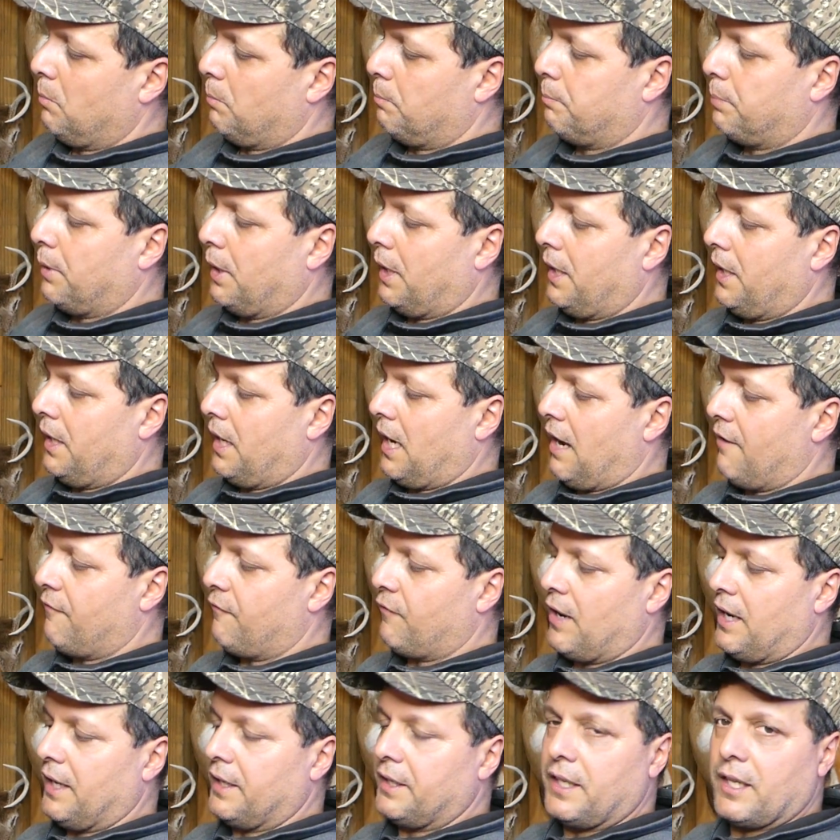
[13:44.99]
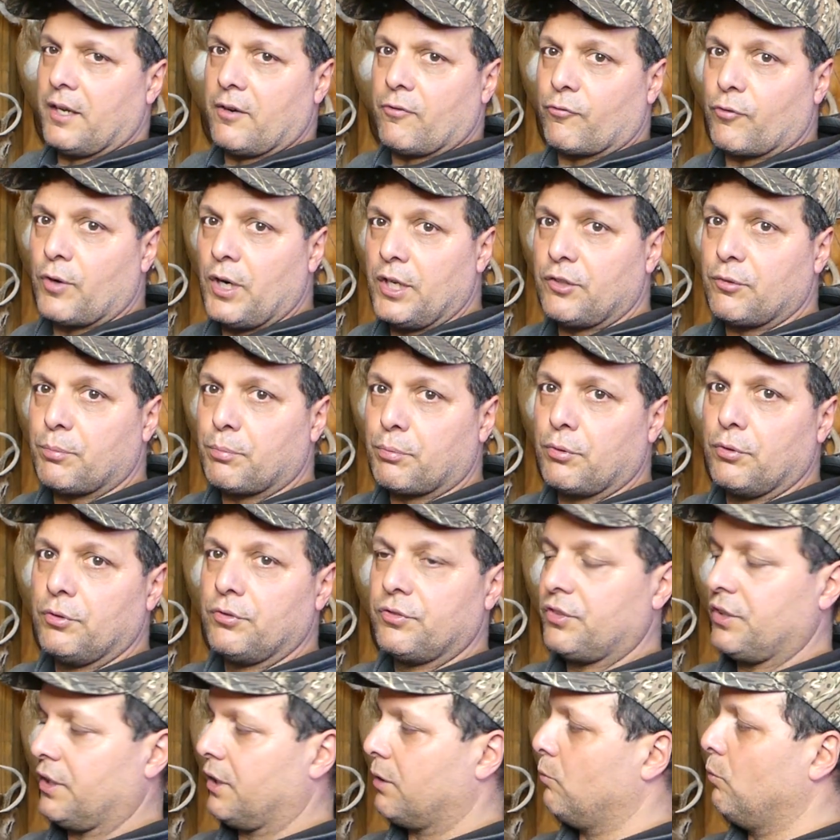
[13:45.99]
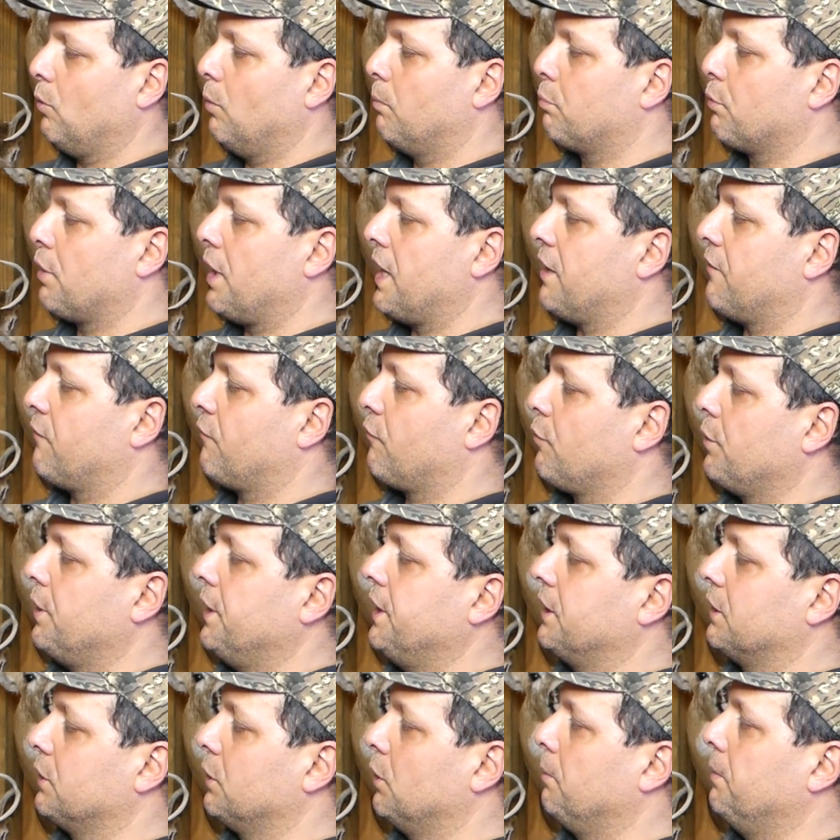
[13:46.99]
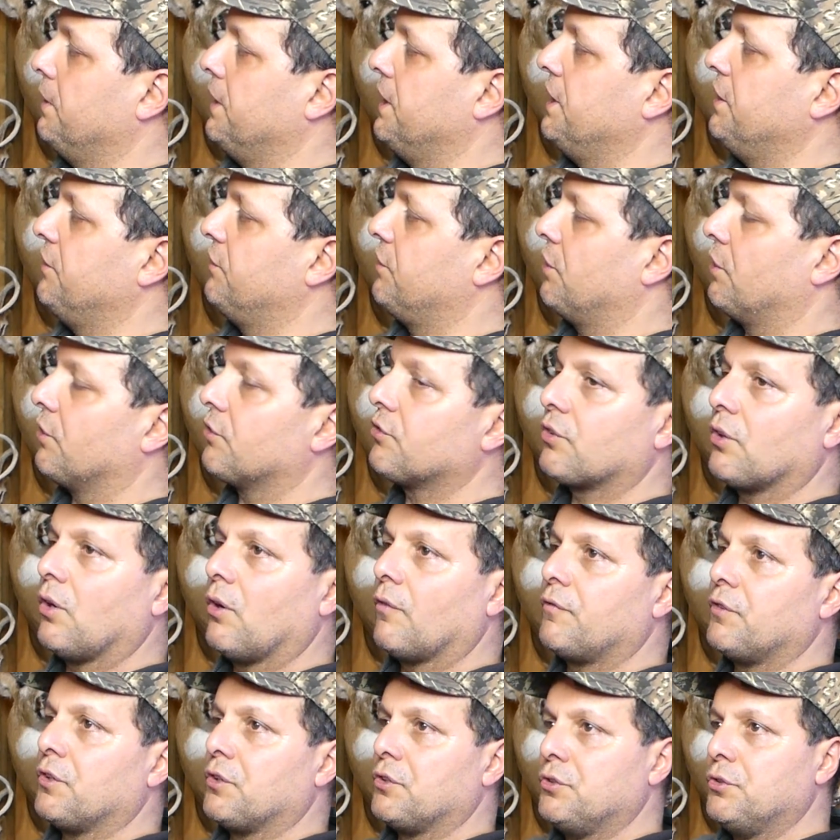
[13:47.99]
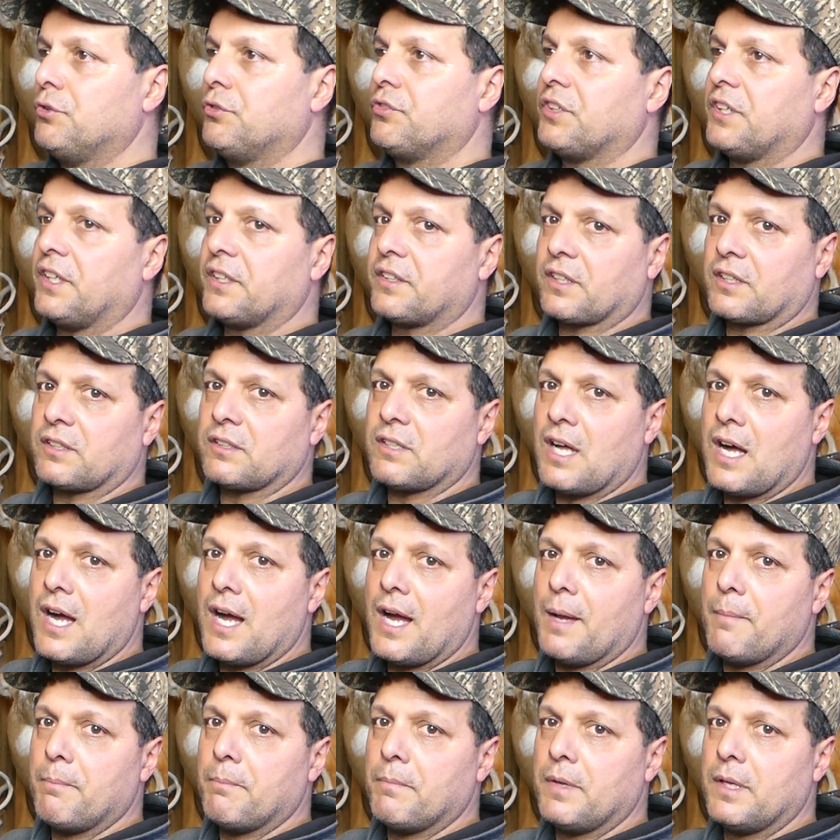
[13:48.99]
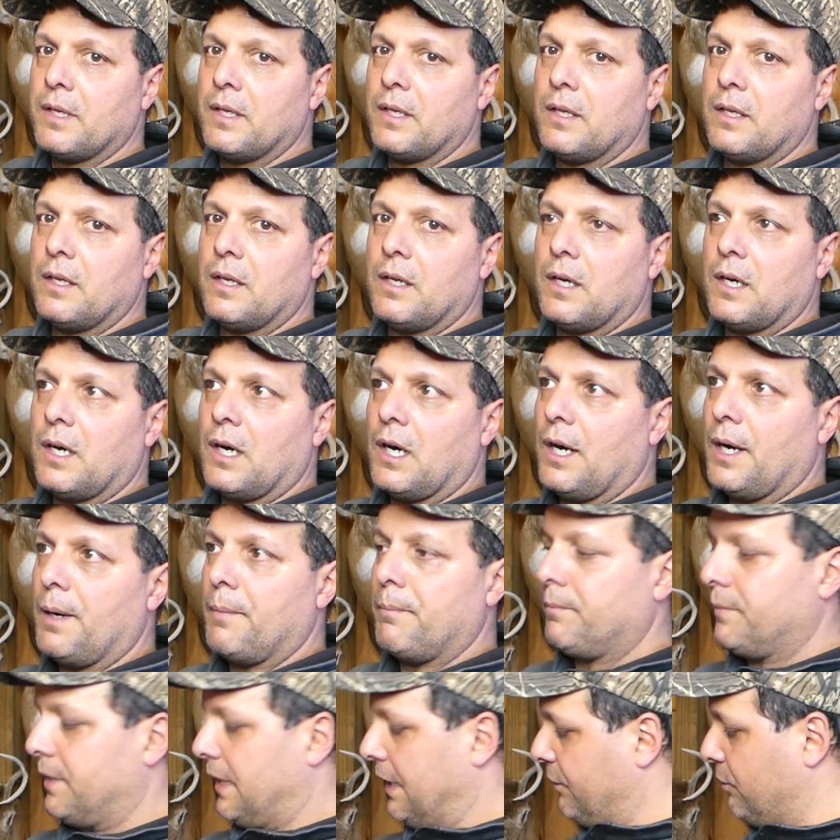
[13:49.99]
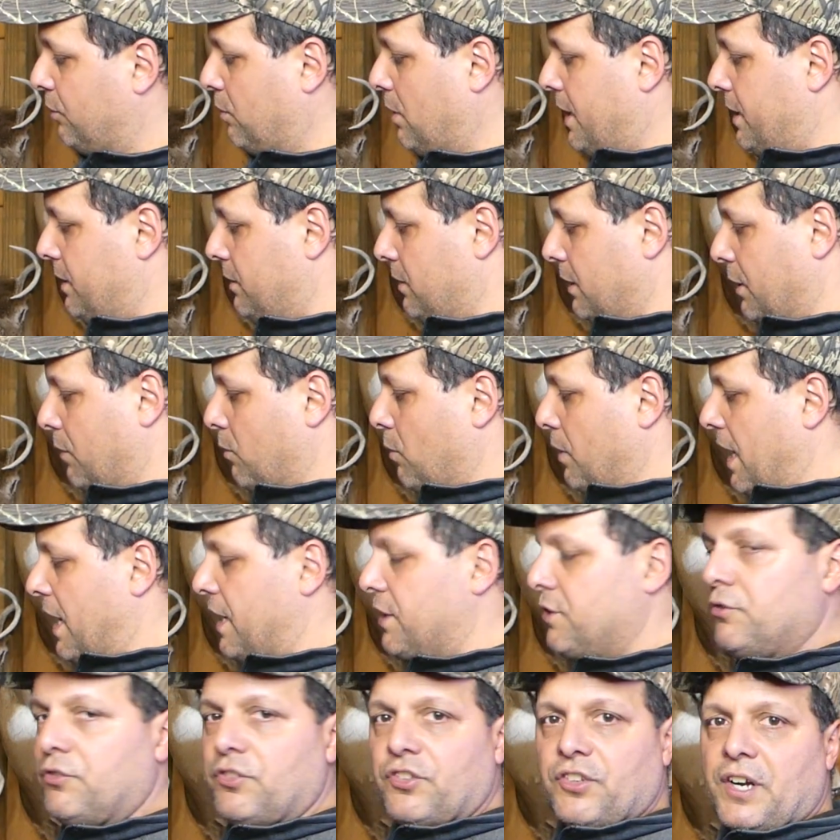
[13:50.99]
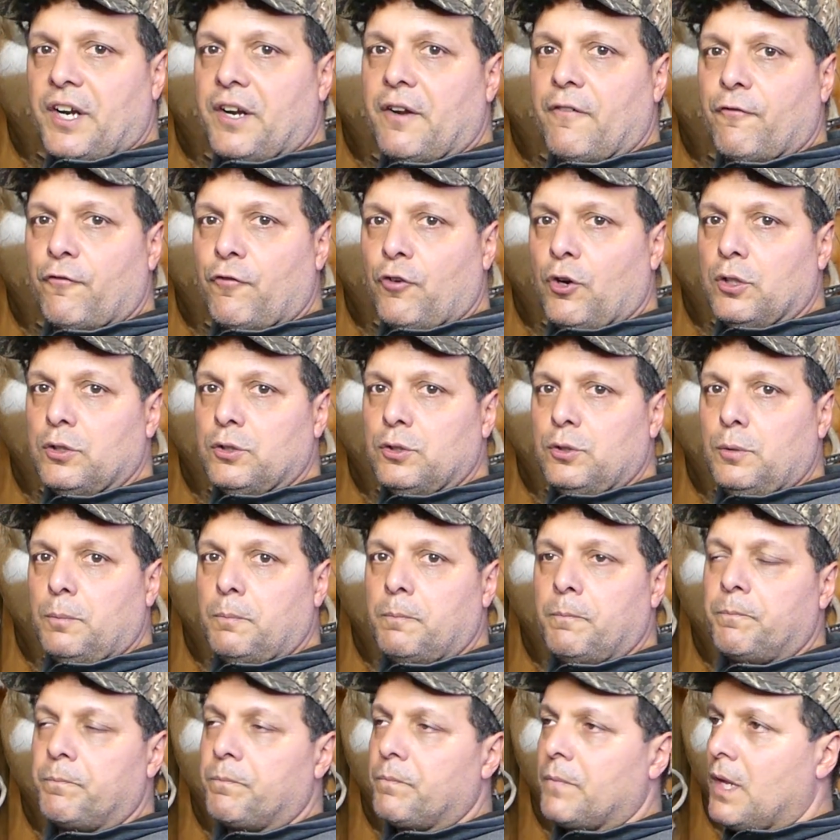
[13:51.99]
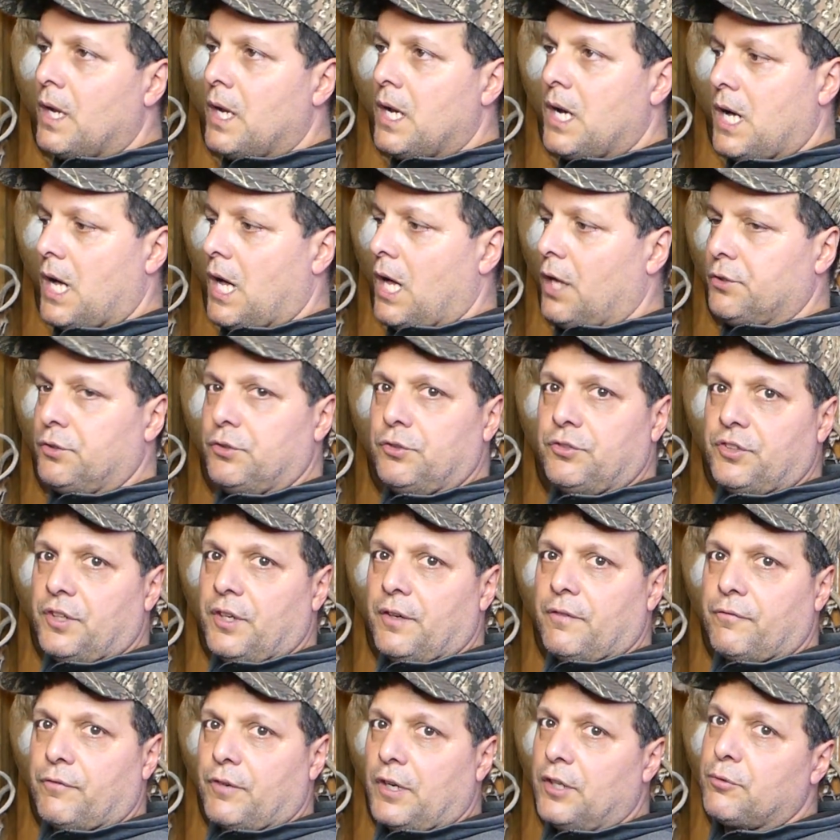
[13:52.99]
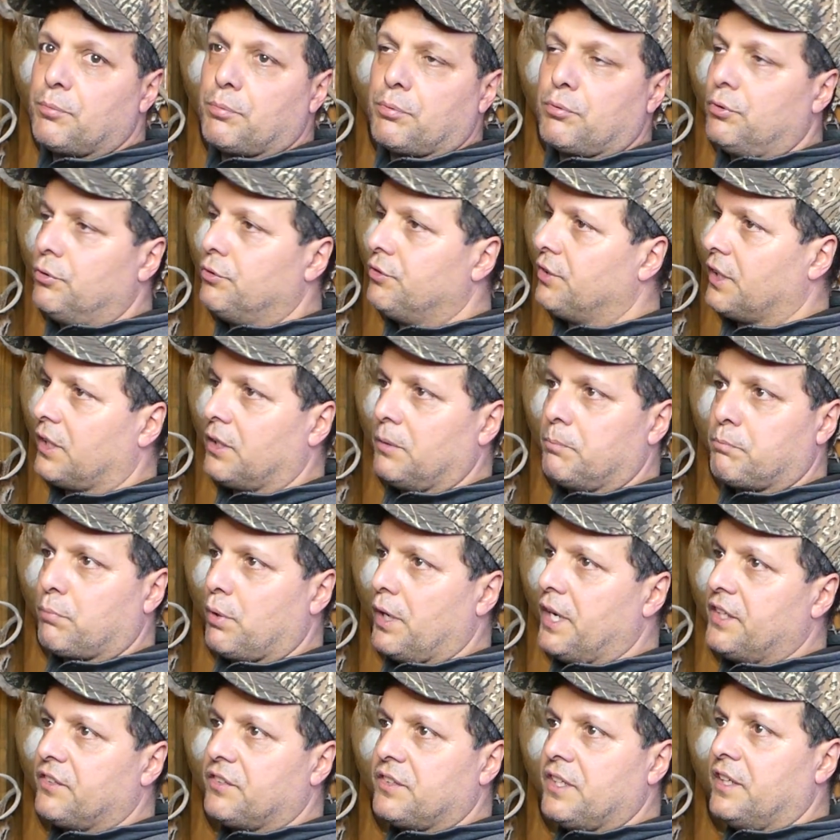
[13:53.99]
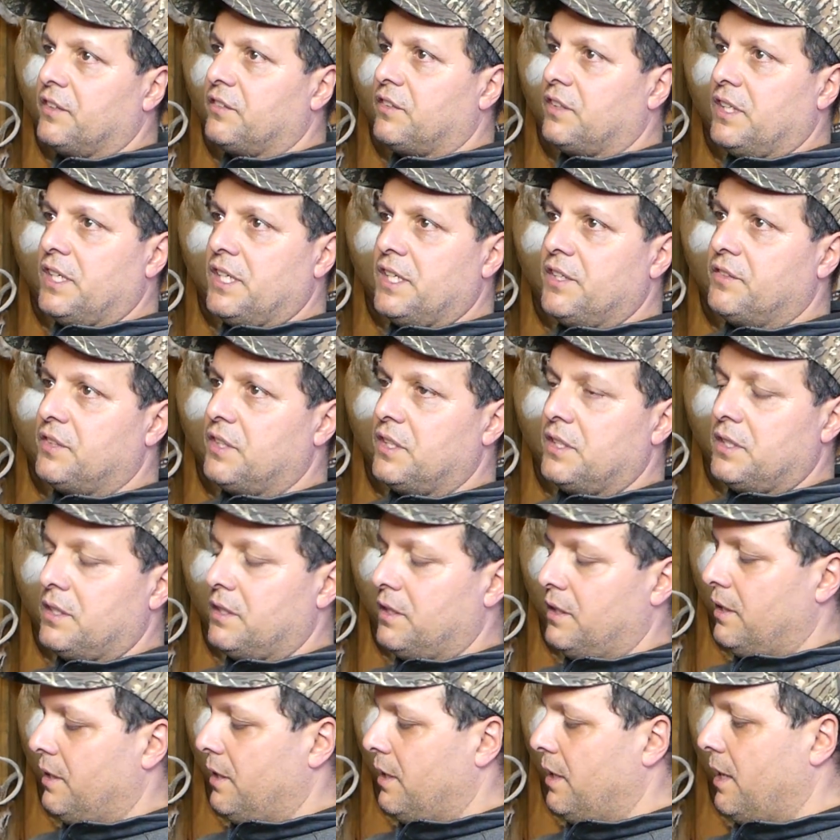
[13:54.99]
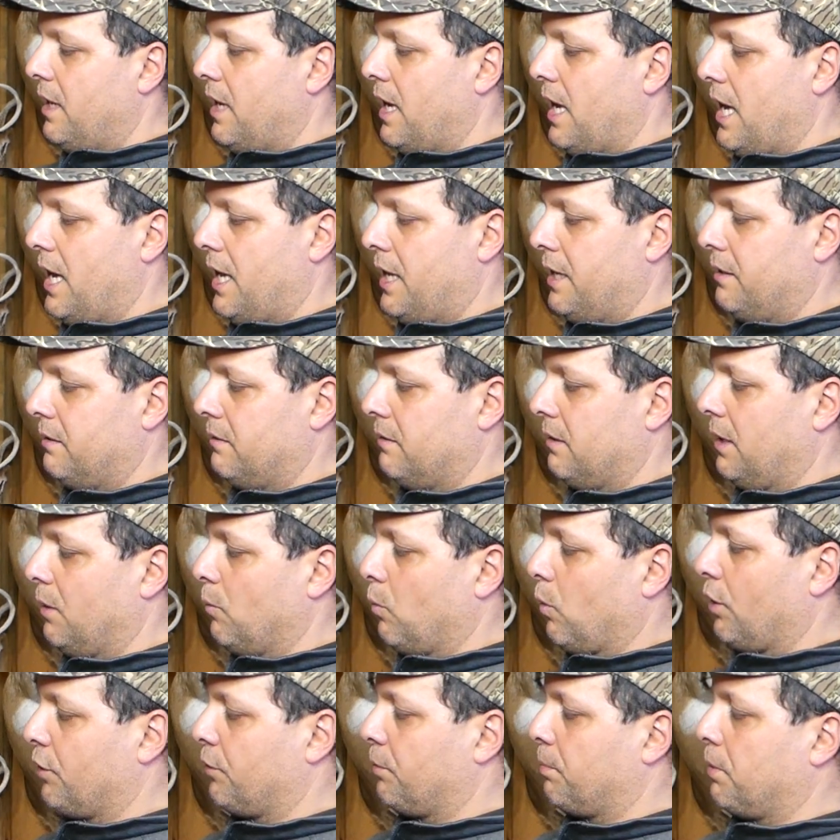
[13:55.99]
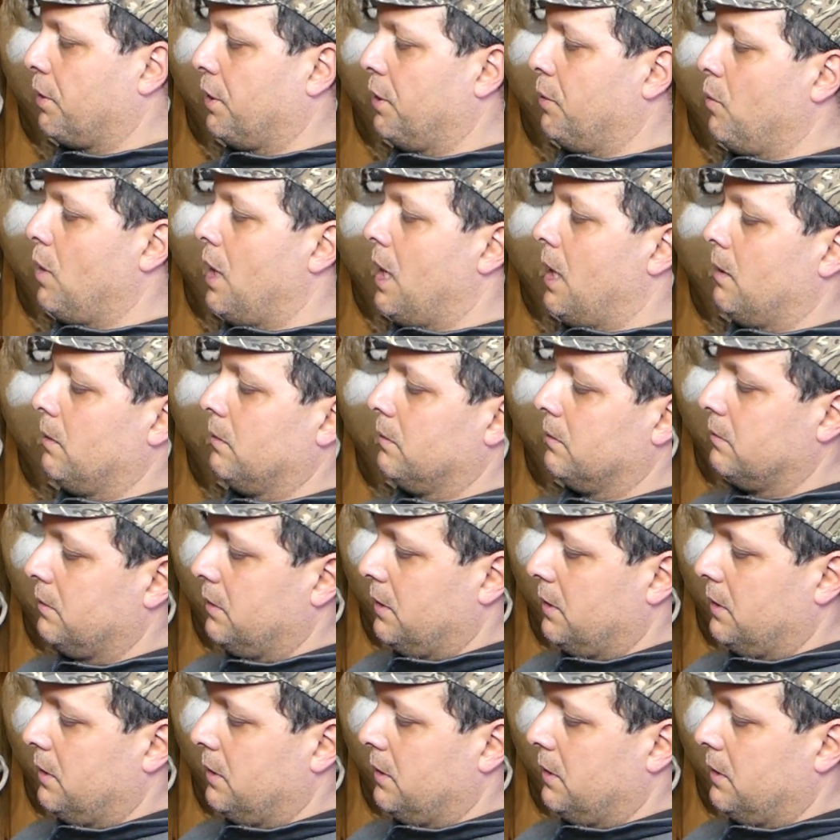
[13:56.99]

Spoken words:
But I find that a French Prusik will break free a little bit easier. So if you're using it to climb, that's why, like when I use it on a foot loop, I'll use a French Prusik. It breaks nice and easy, and it works pretty well.